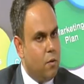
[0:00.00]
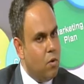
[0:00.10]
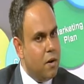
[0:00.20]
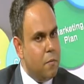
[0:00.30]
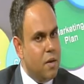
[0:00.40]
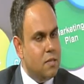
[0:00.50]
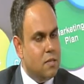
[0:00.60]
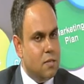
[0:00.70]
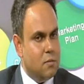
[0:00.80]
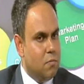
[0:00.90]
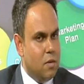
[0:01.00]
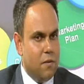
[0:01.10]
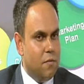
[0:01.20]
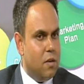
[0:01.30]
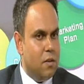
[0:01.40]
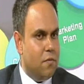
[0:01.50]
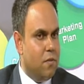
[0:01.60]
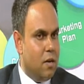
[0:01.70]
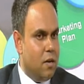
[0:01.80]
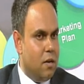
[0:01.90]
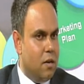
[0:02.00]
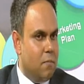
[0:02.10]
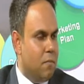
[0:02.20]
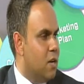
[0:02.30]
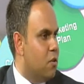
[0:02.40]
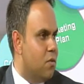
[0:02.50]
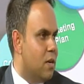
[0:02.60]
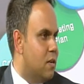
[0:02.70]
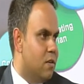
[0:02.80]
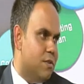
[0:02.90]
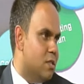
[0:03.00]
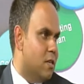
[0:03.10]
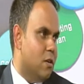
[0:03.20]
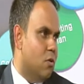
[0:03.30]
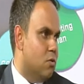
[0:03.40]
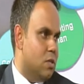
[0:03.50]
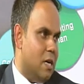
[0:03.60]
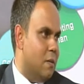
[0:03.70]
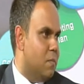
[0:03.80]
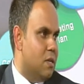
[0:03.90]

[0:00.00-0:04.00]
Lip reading: what it means is even if the Bank of England interest rate goes up and